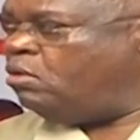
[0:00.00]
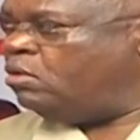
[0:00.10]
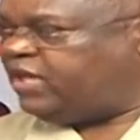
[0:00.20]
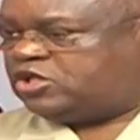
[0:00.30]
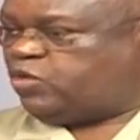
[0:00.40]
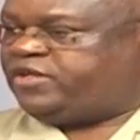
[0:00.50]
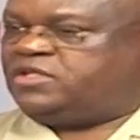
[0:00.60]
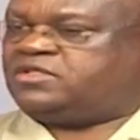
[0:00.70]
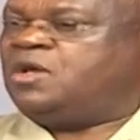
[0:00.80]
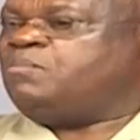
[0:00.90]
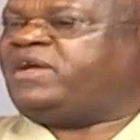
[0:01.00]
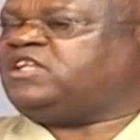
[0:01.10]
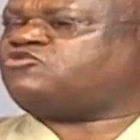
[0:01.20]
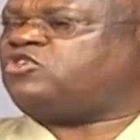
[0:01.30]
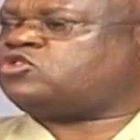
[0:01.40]
That's why there's
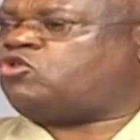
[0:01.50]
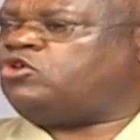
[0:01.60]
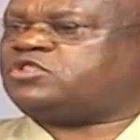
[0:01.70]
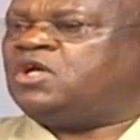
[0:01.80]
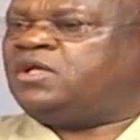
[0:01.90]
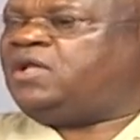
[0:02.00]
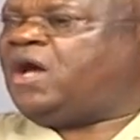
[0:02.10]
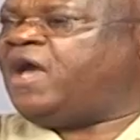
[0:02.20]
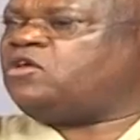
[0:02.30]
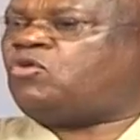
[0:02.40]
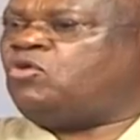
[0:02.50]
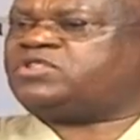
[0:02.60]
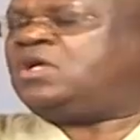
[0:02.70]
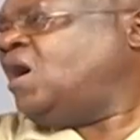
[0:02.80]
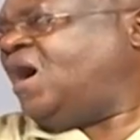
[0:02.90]
magistrates' court, the high
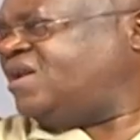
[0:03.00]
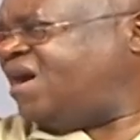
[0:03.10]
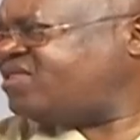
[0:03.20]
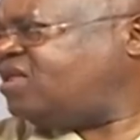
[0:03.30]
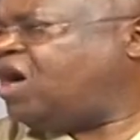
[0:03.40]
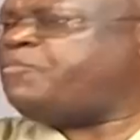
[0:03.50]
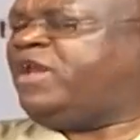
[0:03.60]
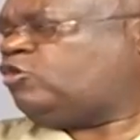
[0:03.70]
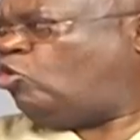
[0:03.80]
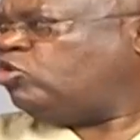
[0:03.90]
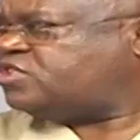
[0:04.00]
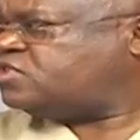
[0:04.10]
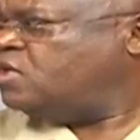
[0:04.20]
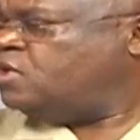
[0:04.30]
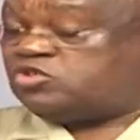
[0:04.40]
court, and other appellate
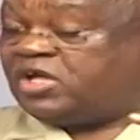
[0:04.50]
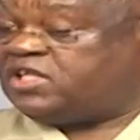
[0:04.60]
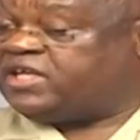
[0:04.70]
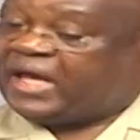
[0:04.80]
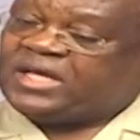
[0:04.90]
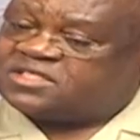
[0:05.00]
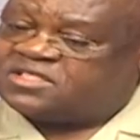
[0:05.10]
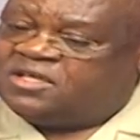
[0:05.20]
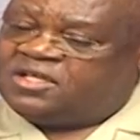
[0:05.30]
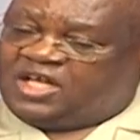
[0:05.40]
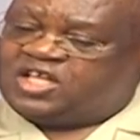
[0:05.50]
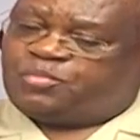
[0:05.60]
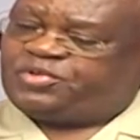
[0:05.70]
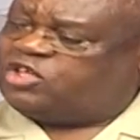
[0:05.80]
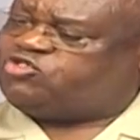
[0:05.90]
courts. So that in case the
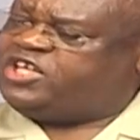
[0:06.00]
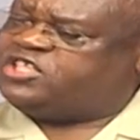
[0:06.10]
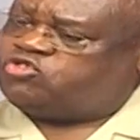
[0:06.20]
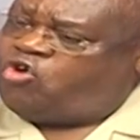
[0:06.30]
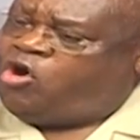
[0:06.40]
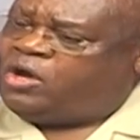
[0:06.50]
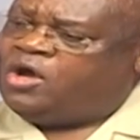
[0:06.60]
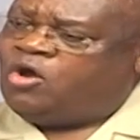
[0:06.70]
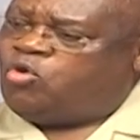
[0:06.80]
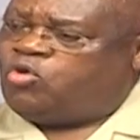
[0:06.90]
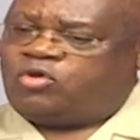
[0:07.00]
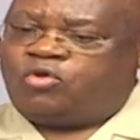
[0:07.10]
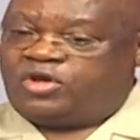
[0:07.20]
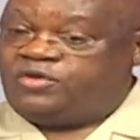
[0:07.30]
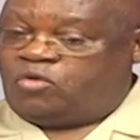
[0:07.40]
interpretation is wrong, or,
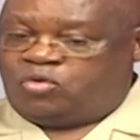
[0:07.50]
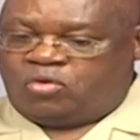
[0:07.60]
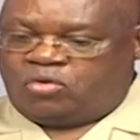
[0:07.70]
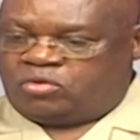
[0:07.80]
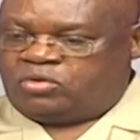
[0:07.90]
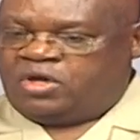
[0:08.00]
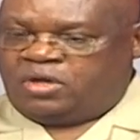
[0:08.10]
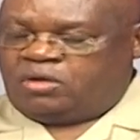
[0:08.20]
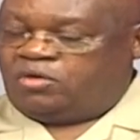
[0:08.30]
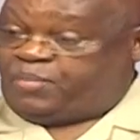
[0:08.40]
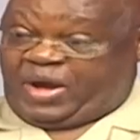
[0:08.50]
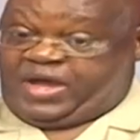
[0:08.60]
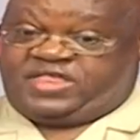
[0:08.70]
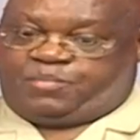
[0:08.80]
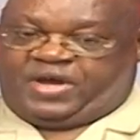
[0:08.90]
or, or, or uh, by
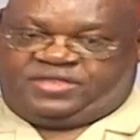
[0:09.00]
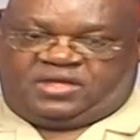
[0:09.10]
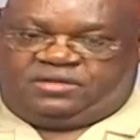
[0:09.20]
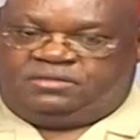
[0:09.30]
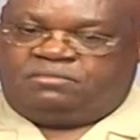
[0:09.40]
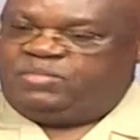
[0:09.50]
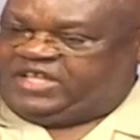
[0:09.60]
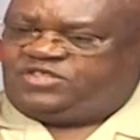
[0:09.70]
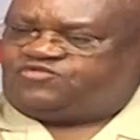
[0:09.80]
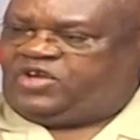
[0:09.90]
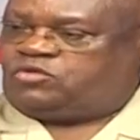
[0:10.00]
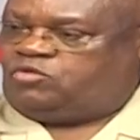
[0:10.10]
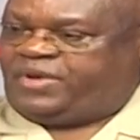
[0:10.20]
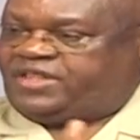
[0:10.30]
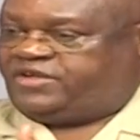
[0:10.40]
either by the magistrate
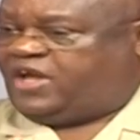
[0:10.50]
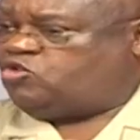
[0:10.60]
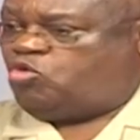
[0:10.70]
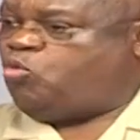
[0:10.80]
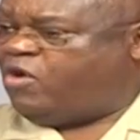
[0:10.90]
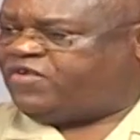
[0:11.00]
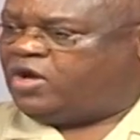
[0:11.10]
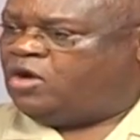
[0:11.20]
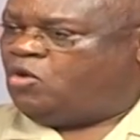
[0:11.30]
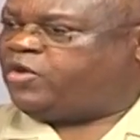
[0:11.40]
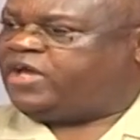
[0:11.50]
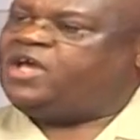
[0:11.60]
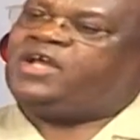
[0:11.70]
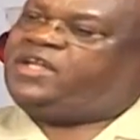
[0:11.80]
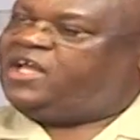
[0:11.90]
or by the judge or whoever, okay,
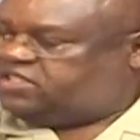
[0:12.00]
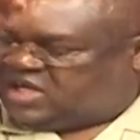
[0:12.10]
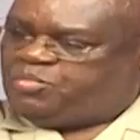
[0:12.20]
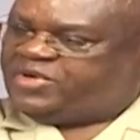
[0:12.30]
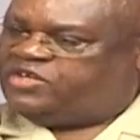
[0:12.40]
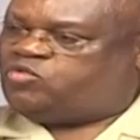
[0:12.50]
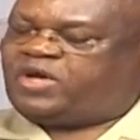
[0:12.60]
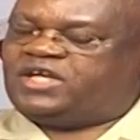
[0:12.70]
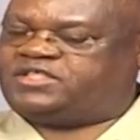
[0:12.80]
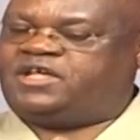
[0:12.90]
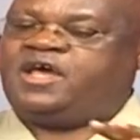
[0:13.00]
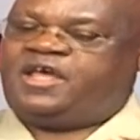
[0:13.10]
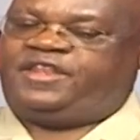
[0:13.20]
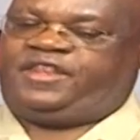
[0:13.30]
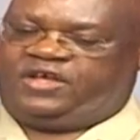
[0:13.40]
there is somebody else who can say,
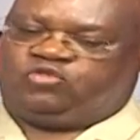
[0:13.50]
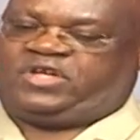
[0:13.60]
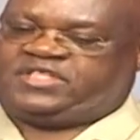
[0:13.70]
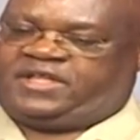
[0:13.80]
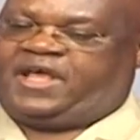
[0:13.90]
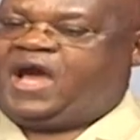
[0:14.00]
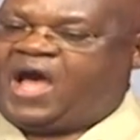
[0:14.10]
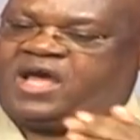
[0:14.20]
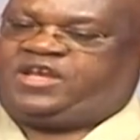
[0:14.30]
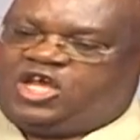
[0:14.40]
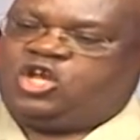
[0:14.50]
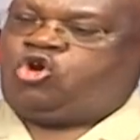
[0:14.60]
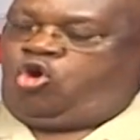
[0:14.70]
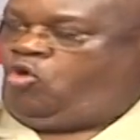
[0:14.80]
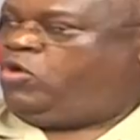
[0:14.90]
these ones they add
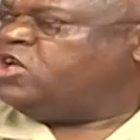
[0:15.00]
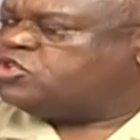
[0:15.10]
in law.